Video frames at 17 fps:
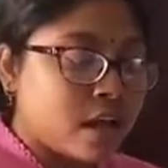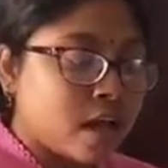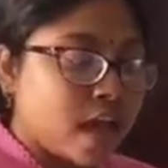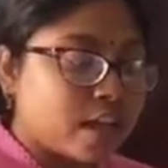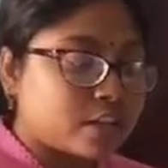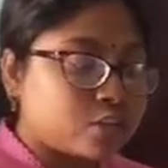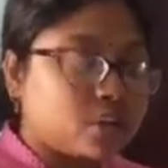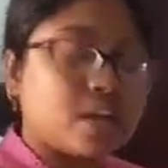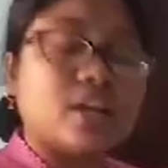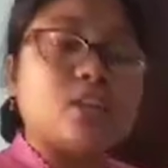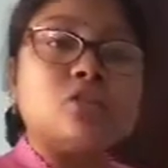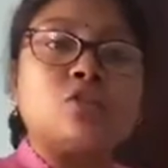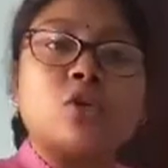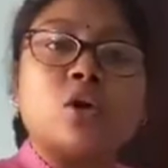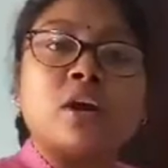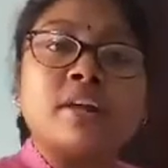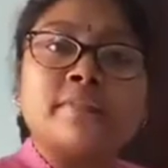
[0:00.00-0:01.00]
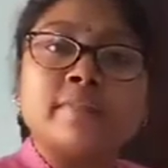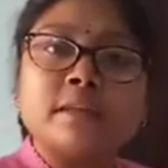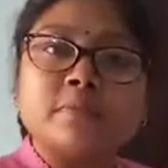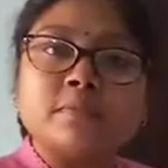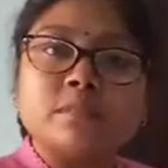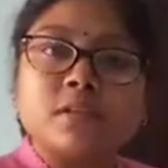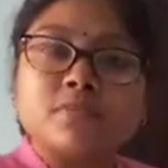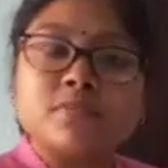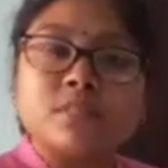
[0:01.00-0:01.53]
actually enjoying
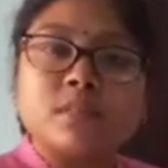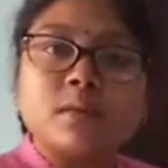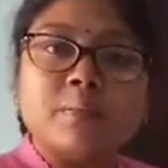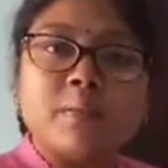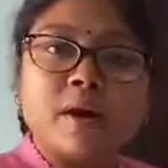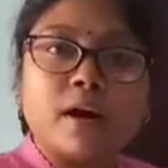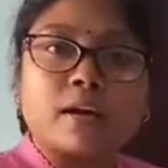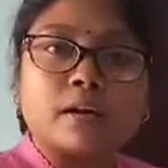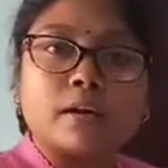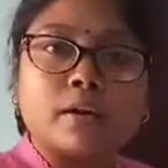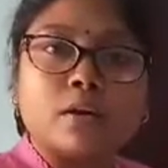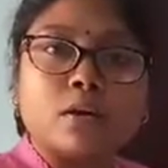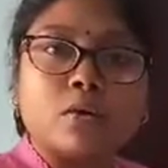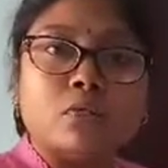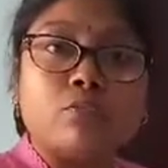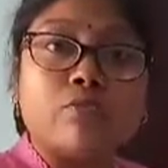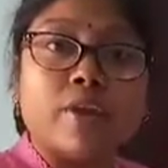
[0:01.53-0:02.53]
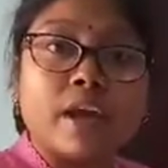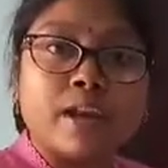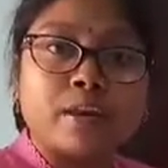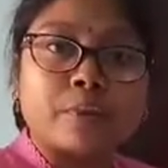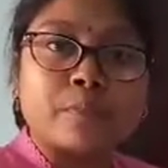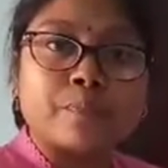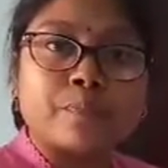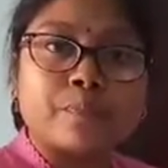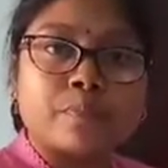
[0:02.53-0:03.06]
themselves in the park.
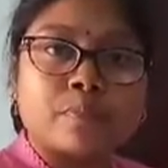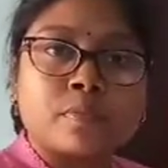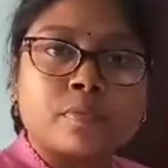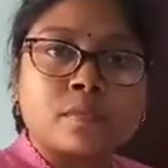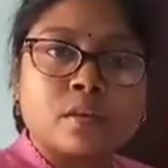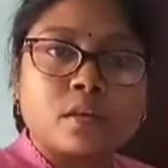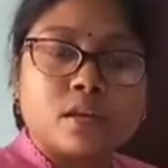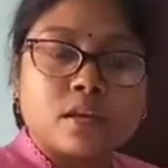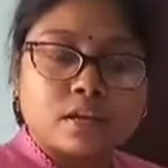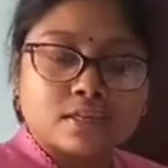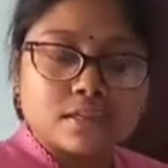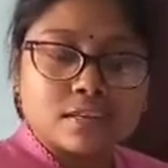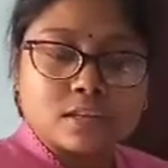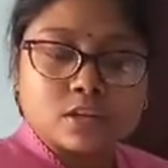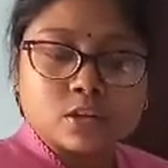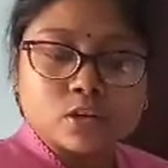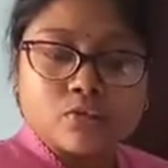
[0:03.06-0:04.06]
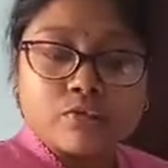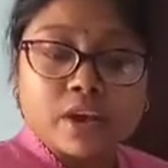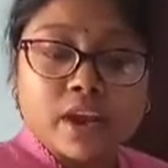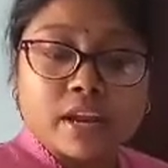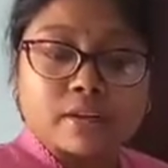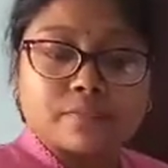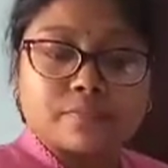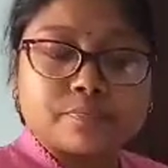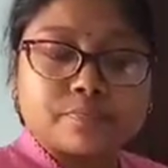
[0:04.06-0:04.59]
When? Isn't?
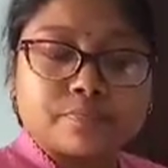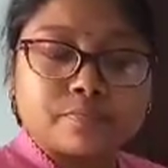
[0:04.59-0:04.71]
When?